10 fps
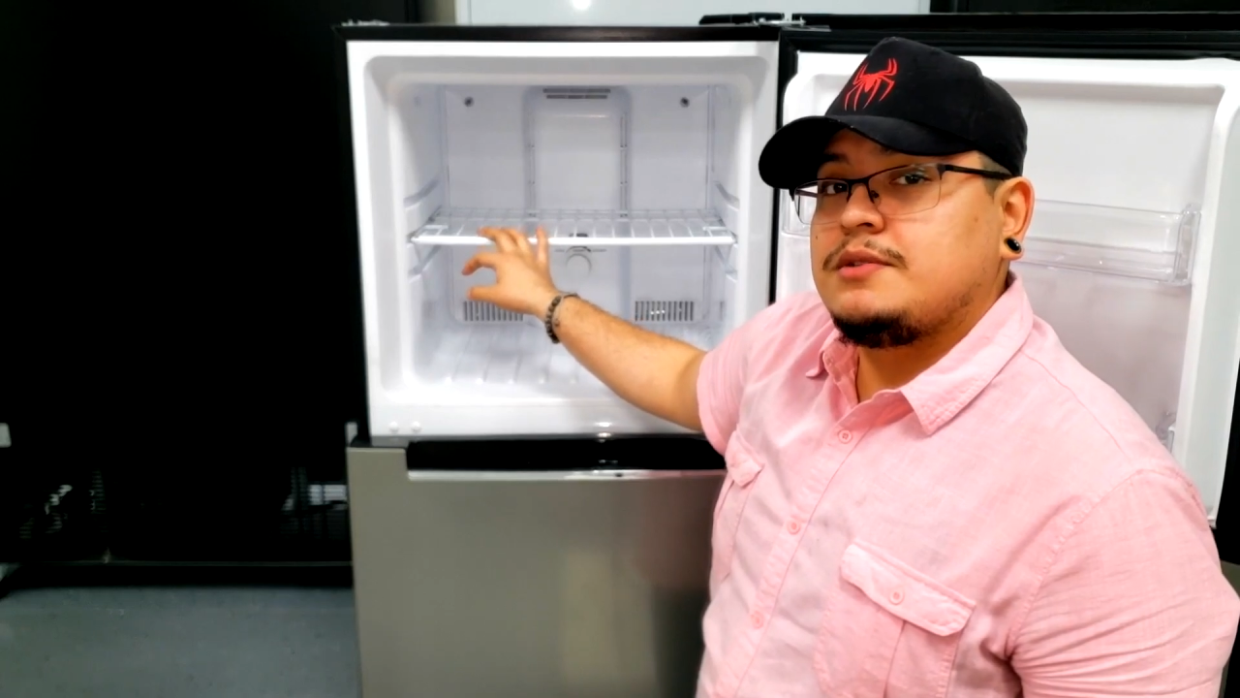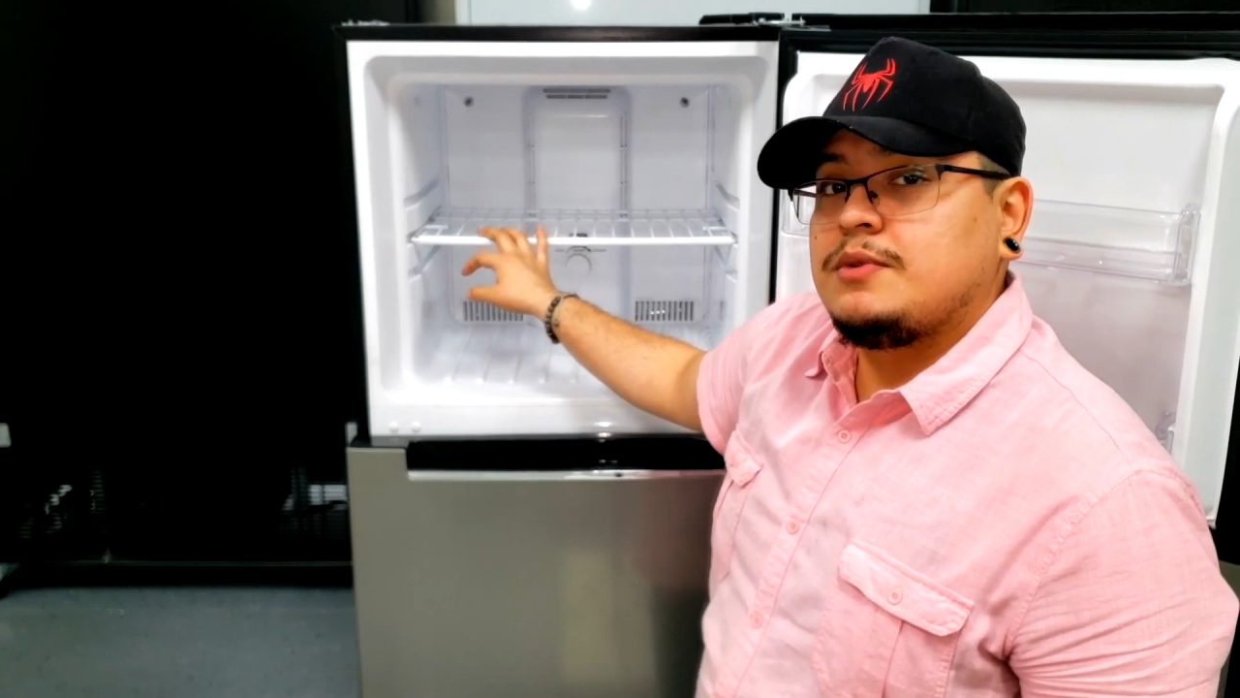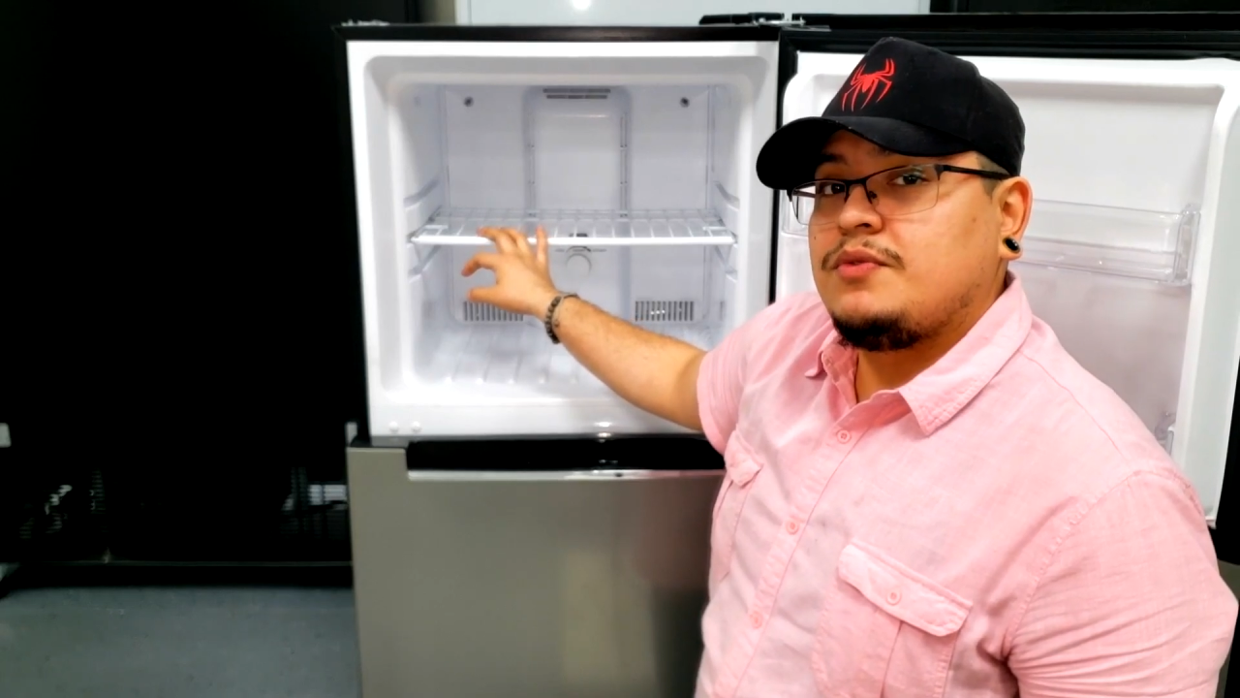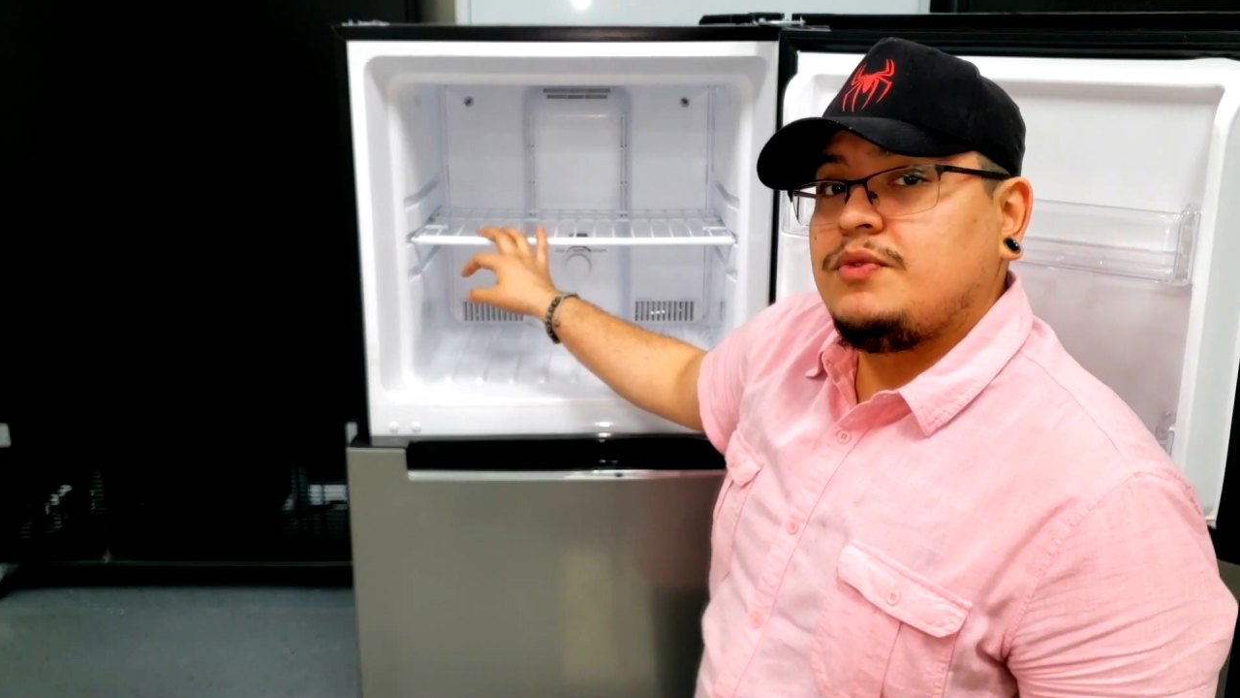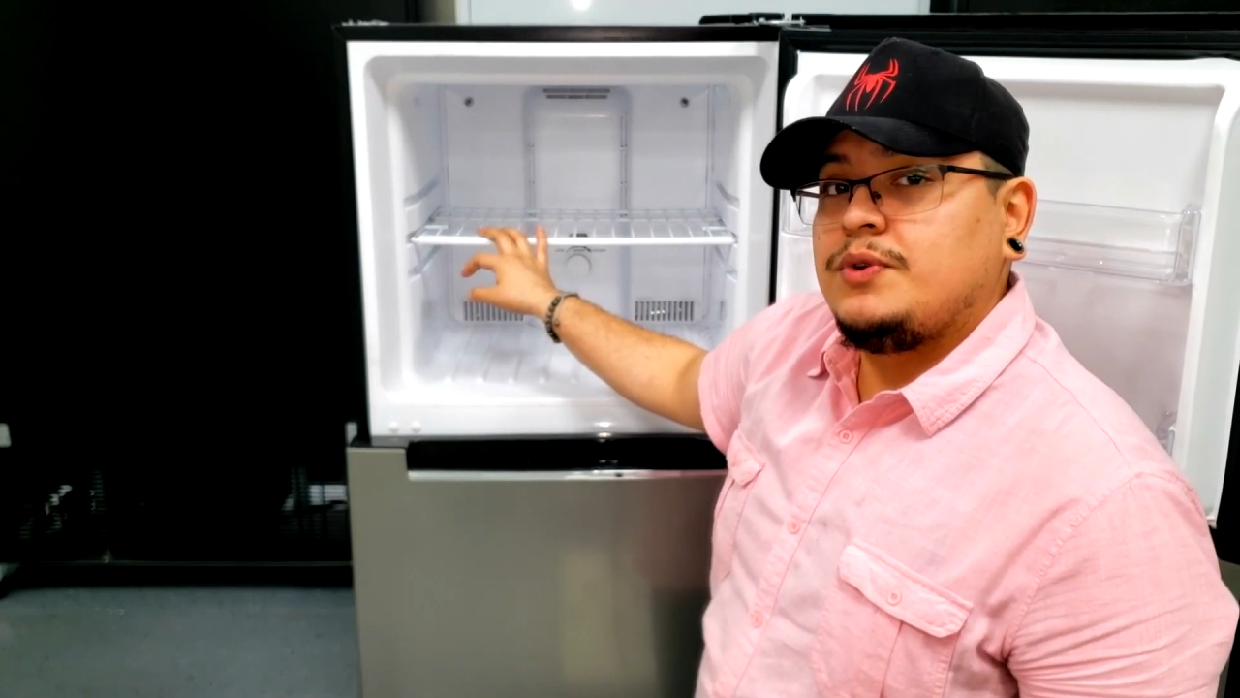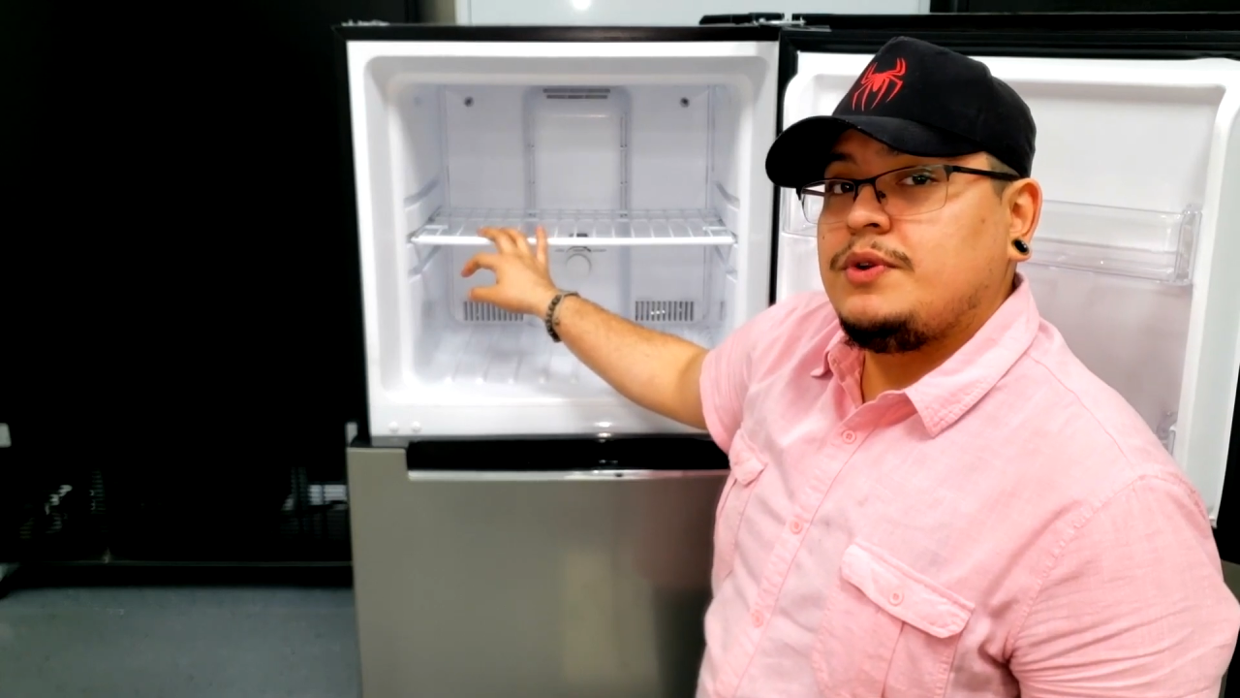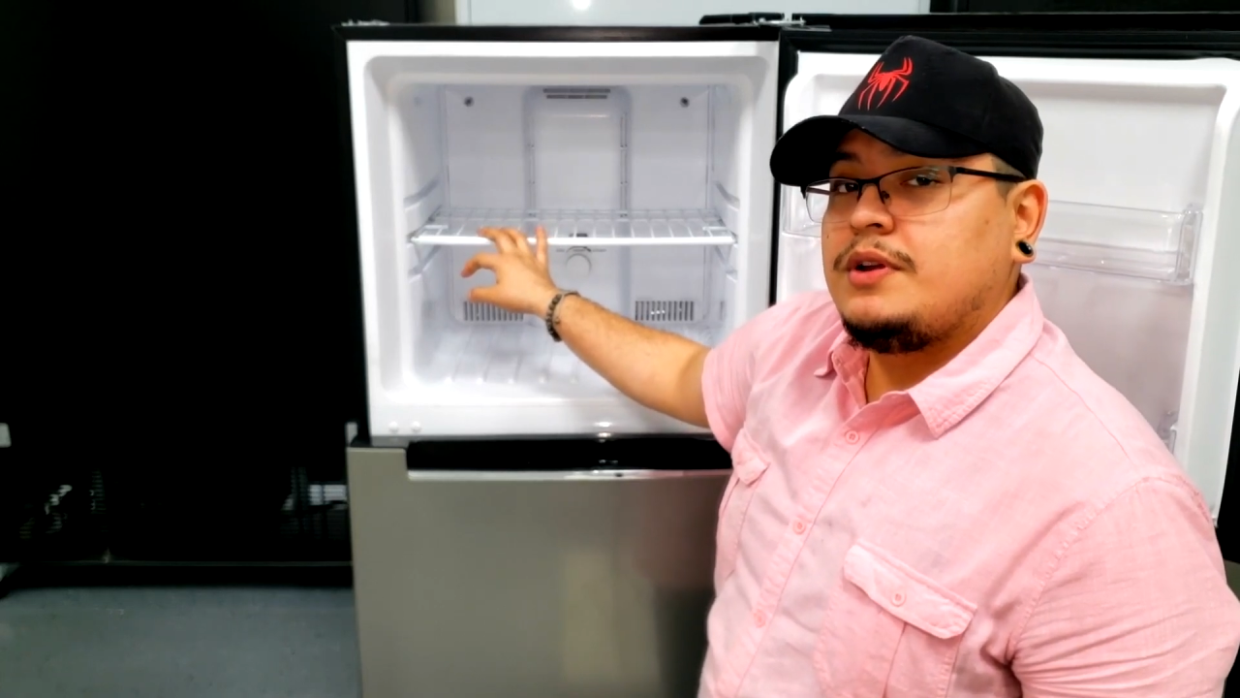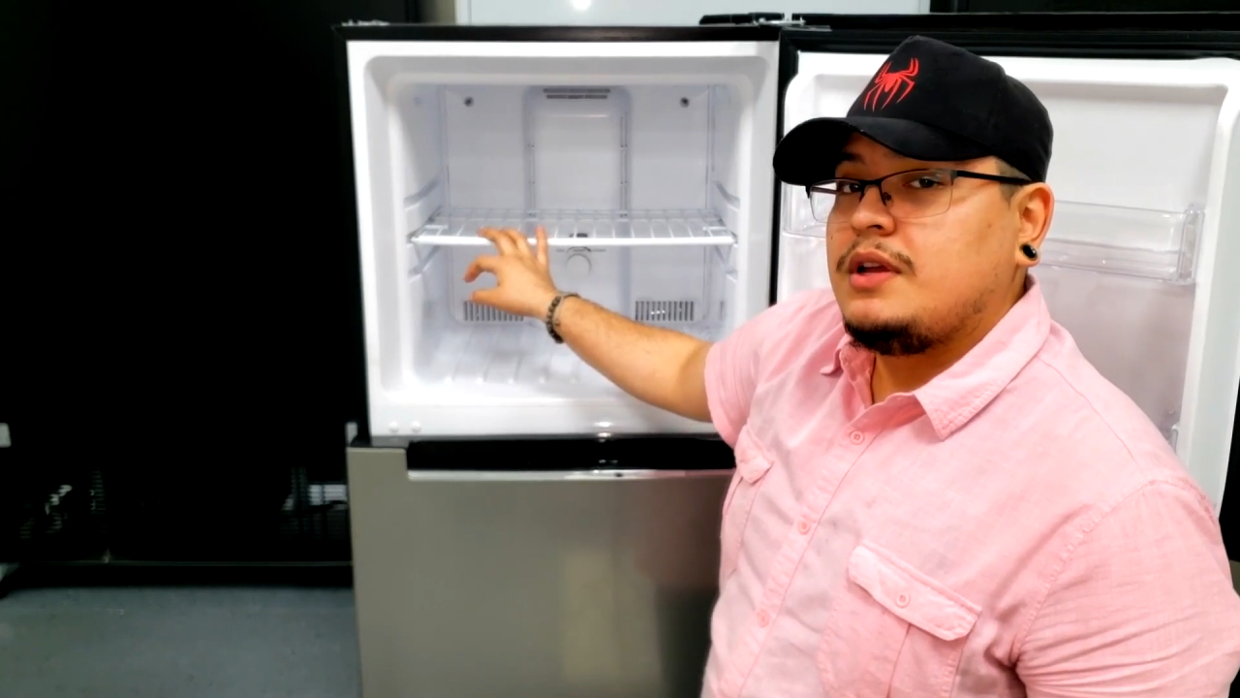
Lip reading: with food